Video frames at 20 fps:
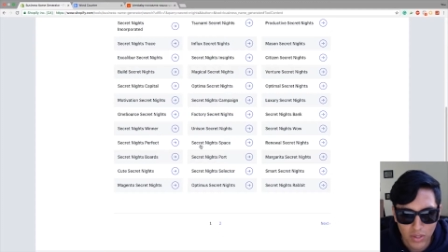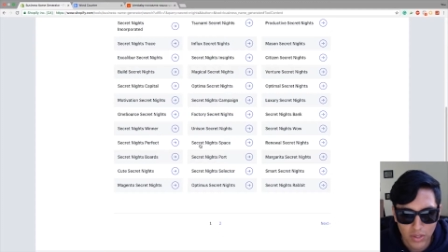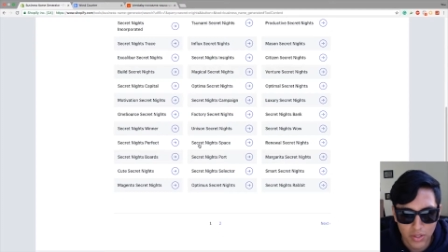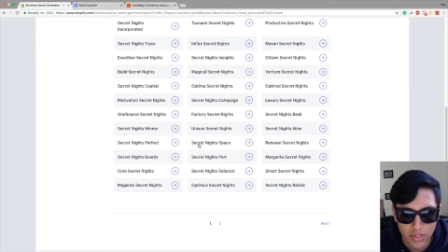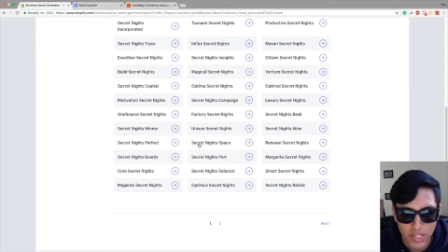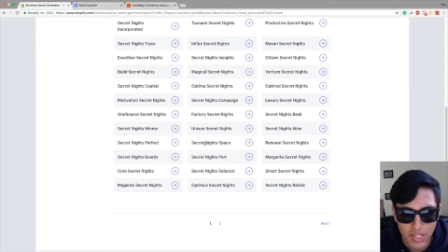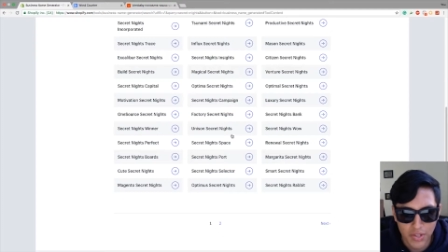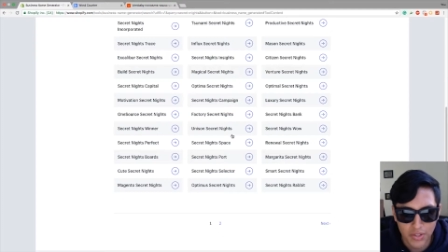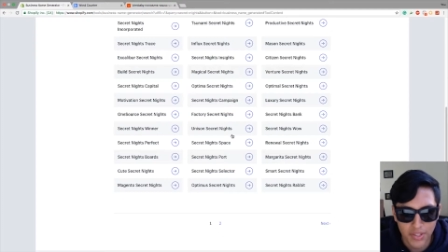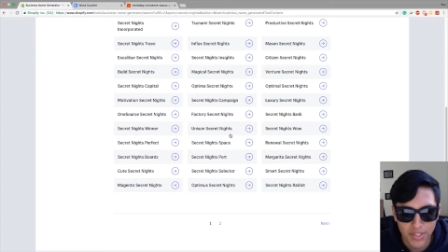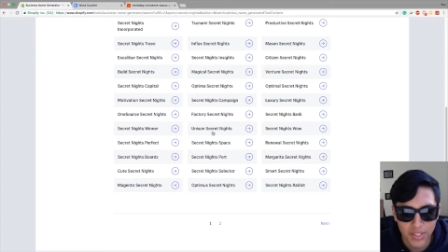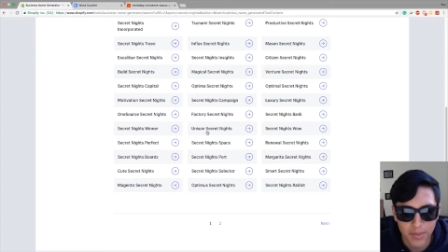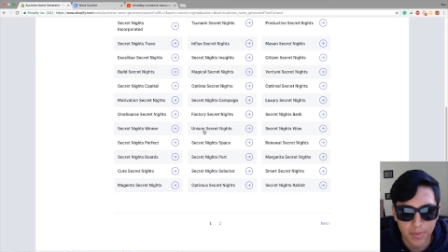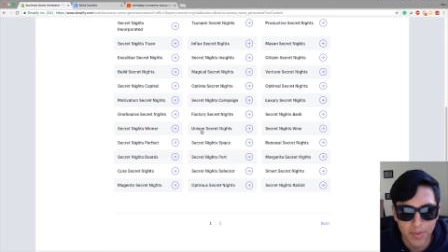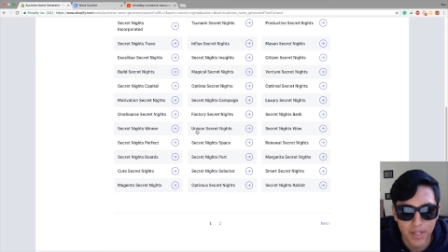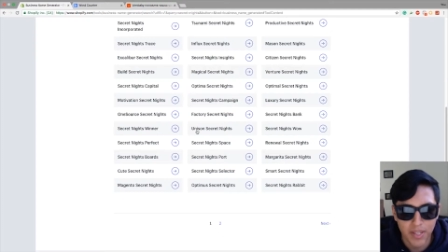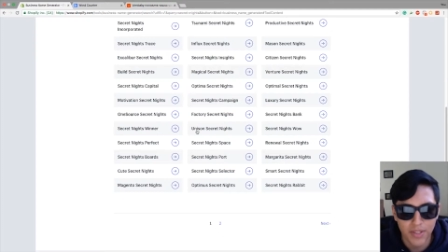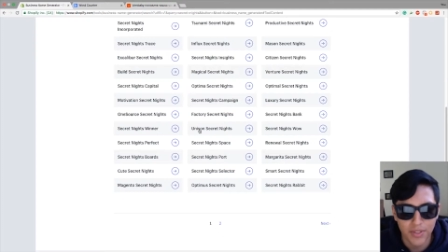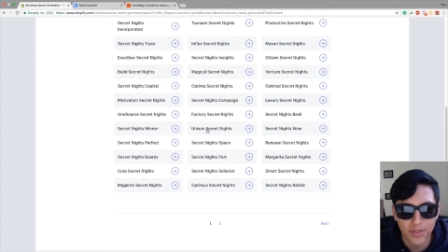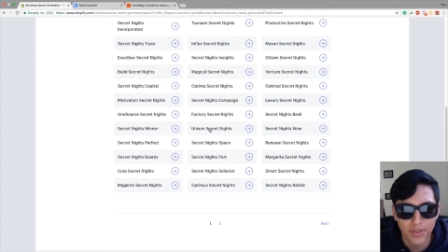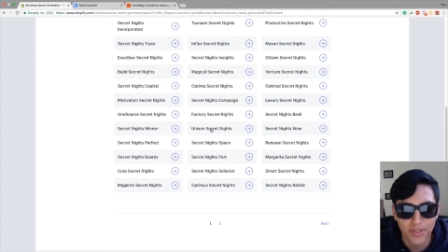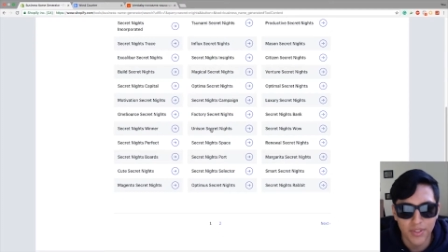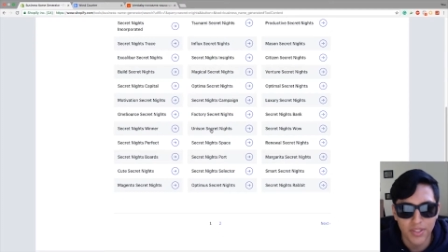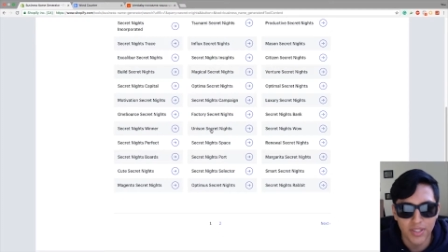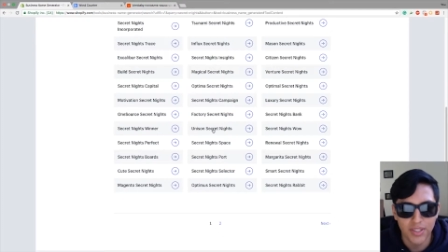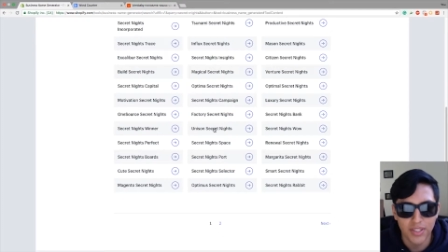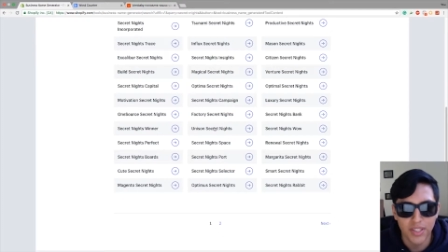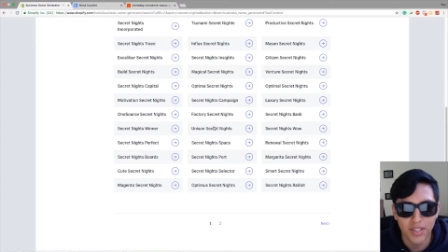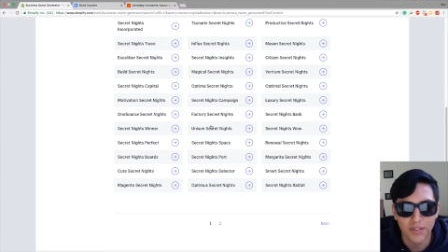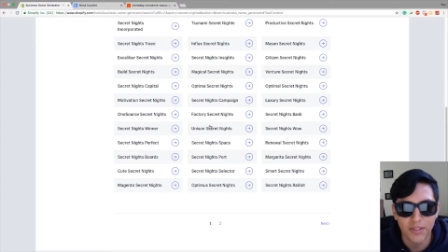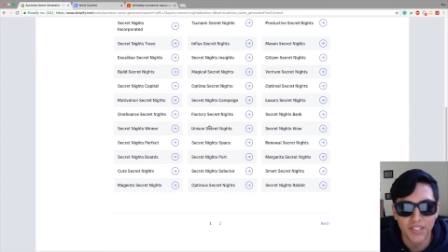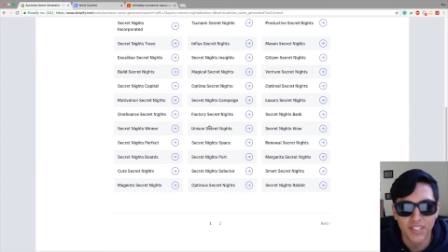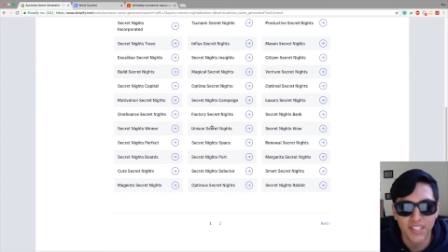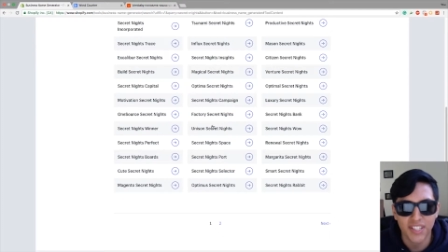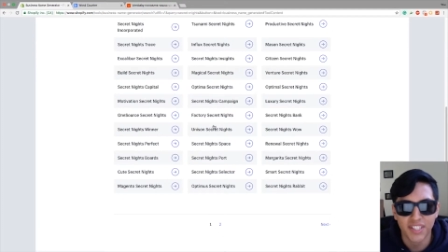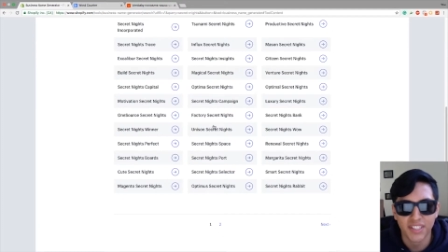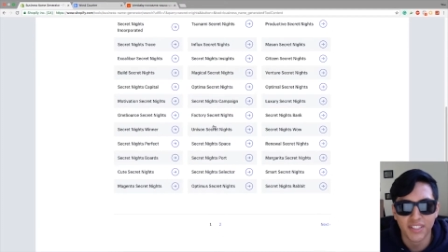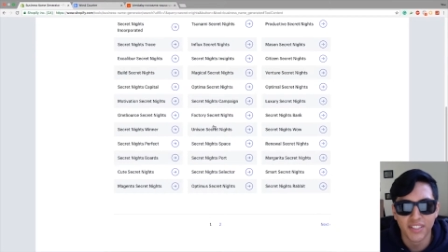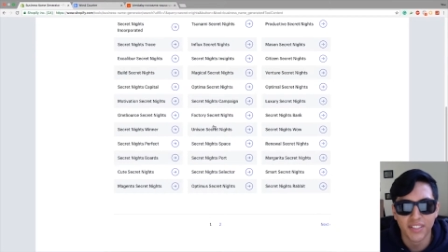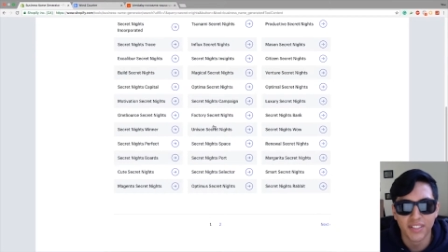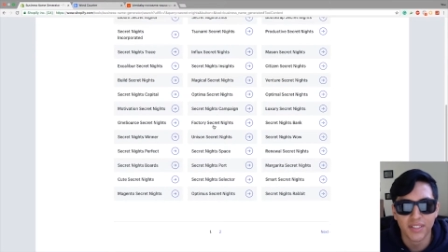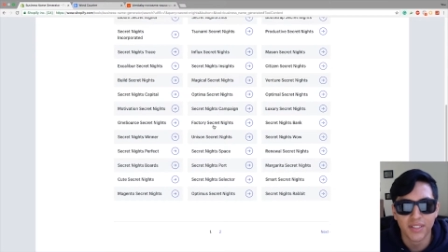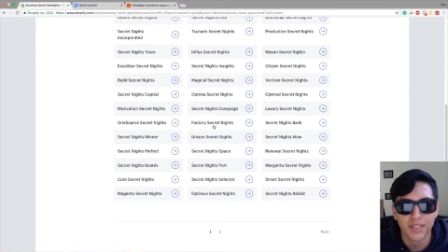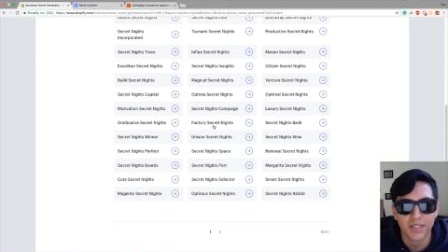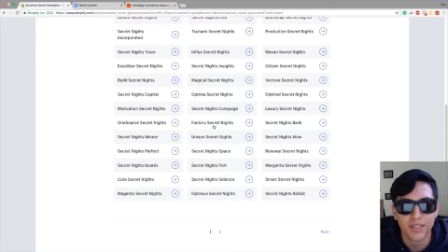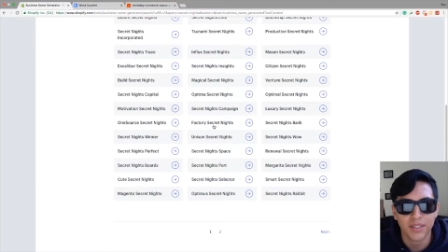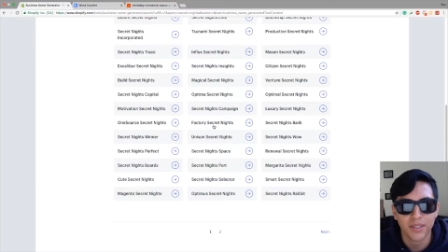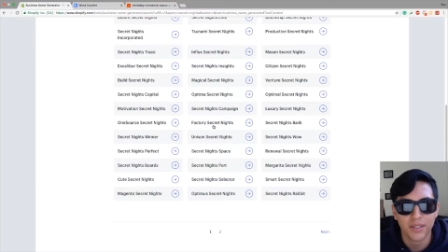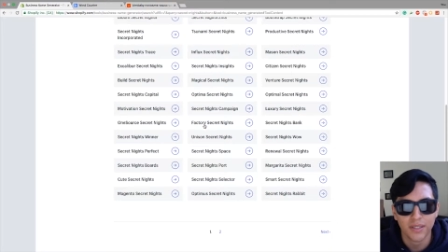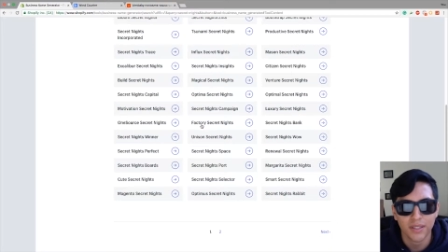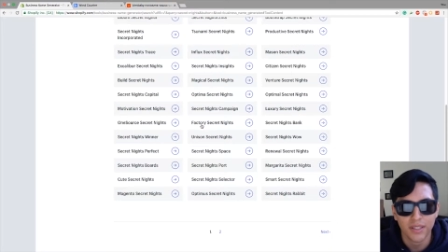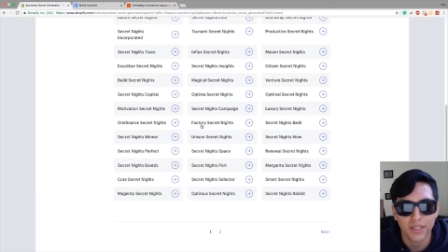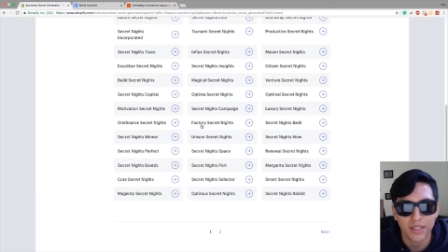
Secret Night Space, Unison Secret Night, no.